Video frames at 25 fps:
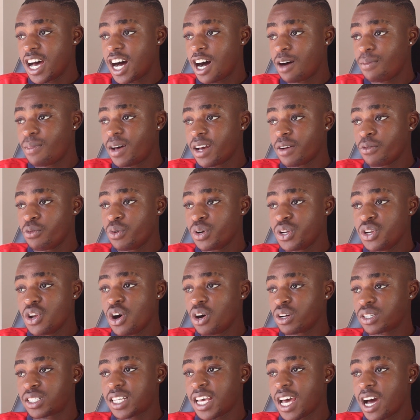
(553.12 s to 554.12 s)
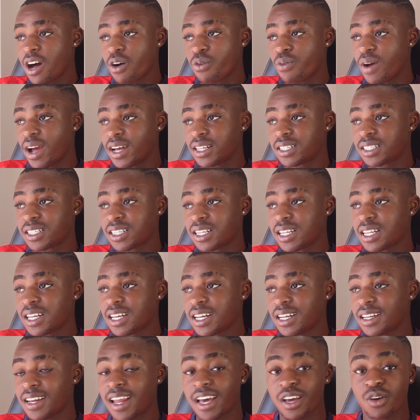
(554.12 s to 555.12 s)
I'm like, we're not town rats.
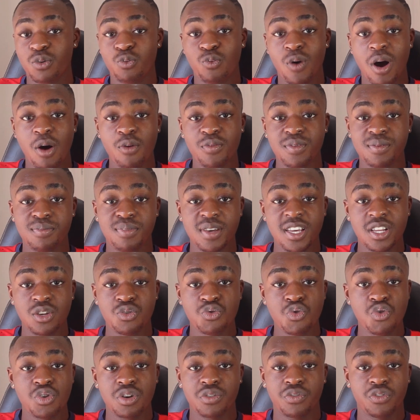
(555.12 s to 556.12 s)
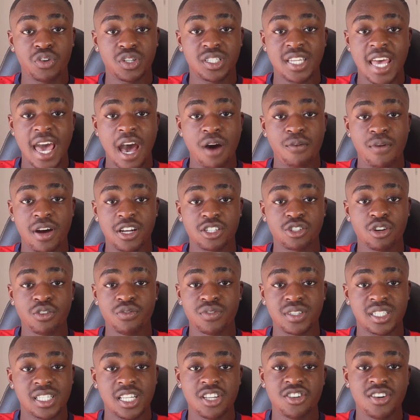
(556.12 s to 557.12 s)
Like, why would we be in Norwood if we're town rats?
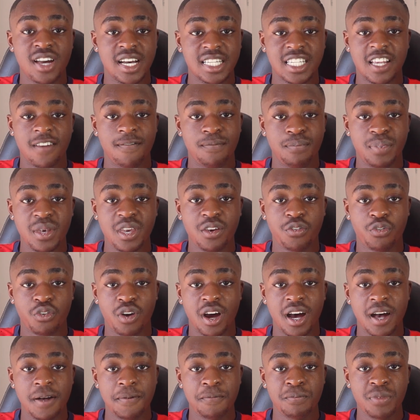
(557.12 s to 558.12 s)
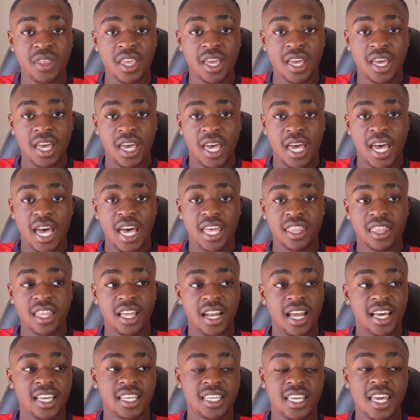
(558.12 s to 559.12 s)
Obviously, you guys have beef, right? And
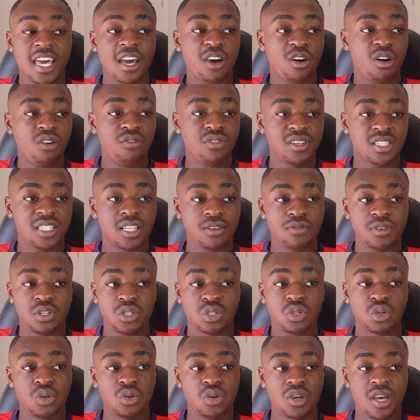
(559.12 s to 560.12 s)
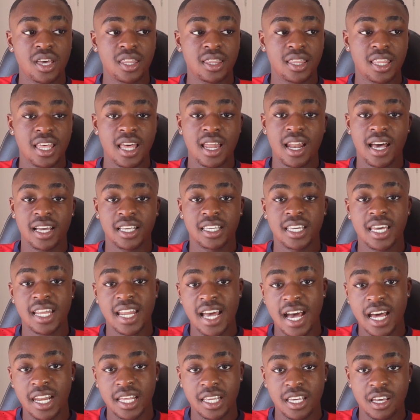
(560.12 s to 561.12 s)
they're like, yeah, obviously we do. And they're like, get
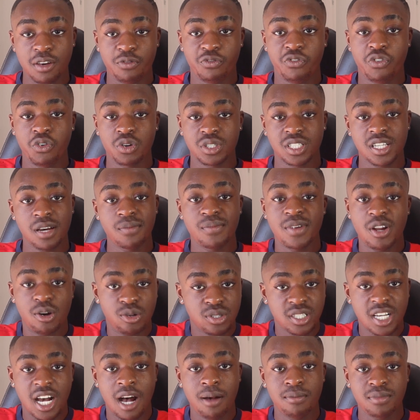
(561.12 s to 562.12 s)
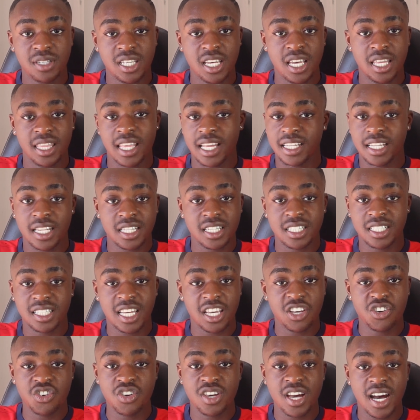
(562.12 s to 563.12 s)
out of here before someone else comes here that doesn't
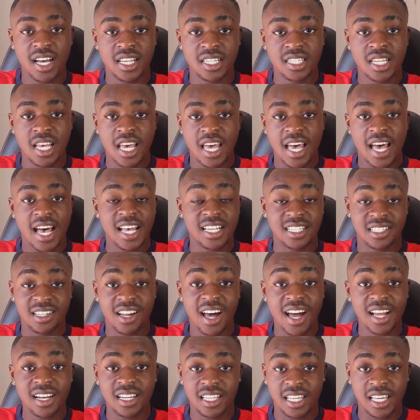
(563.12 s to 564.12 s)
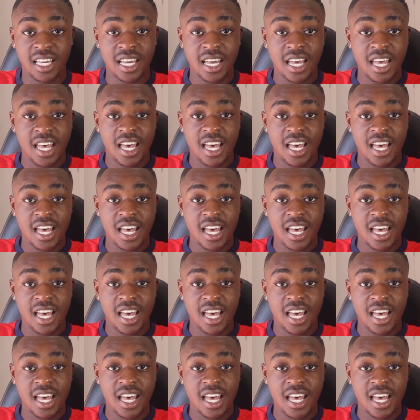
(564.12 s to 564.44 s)
take you guys as lightly.